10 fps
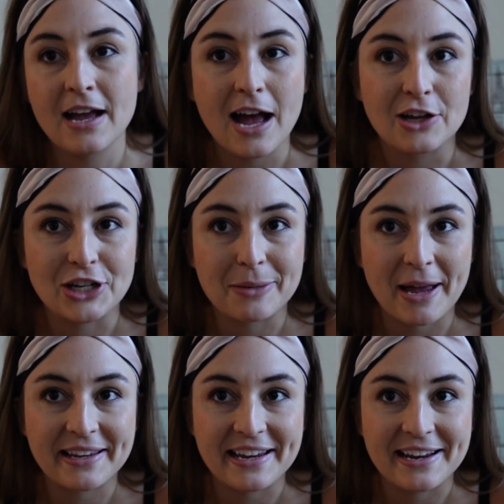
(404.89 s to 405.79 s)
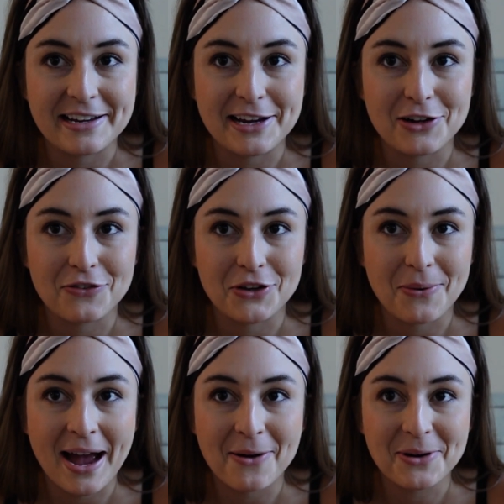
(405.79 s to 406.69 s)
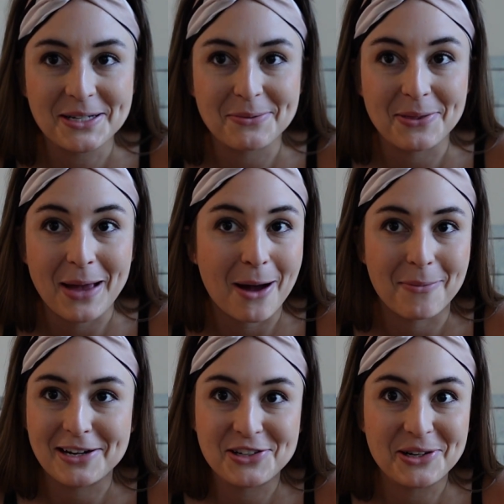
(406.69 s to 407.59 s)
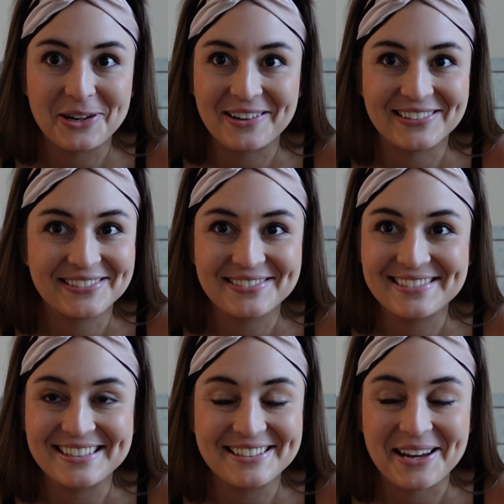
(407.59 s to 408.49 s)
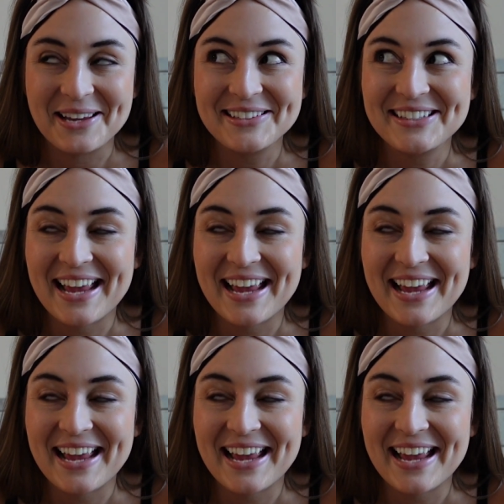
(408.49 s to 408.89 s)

I'll check back in a few hours with how my sugar does.